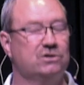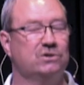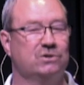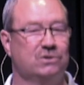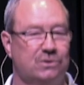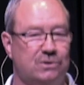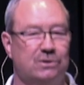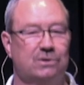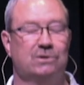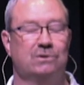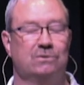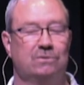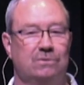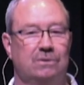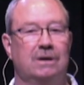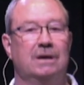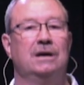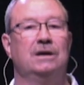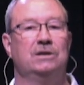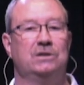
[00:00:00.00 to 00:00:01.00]
true
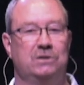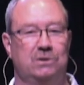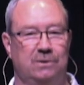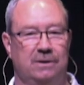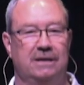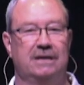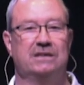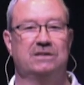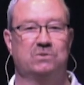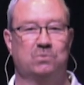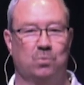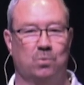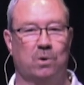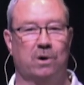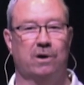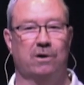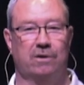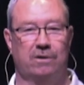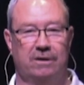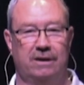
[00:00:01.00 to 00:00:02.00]
to His
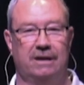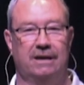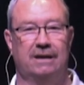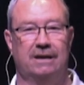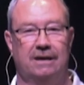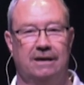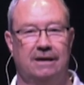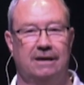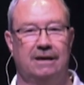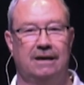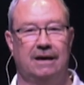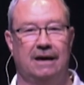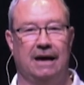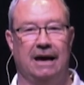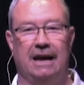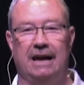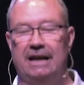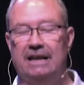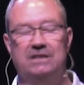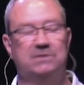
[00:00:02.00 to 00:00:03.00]
word,
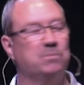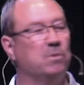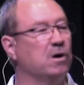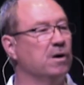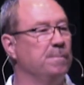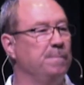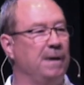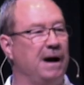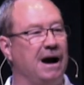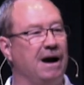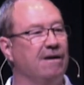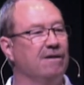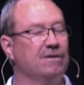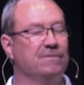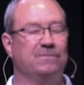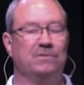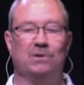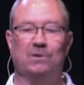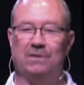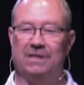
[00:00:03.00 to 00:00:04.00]
and He's more
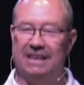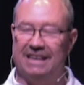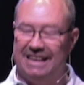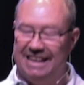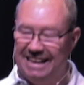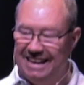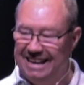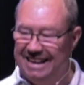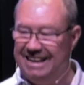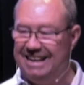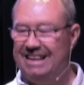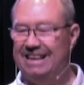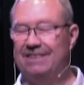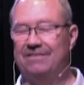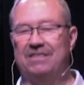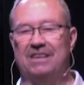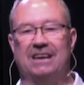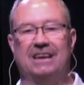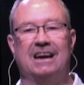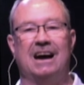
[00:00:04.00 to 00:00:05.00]
powerful than any
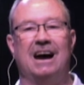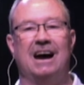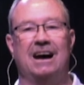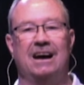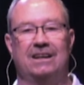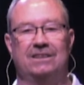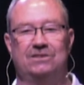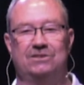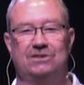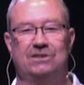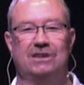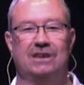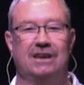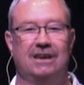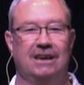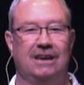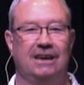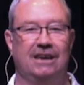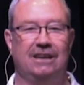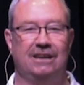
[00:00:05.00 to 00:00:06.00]
of the gods
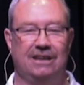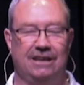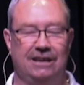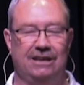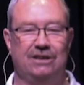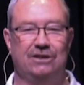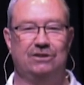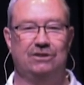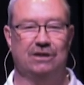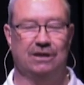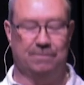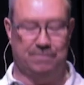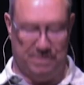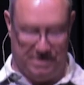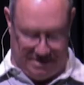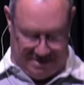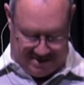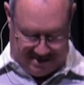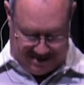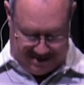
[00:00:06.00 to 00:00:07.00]
in Egypt.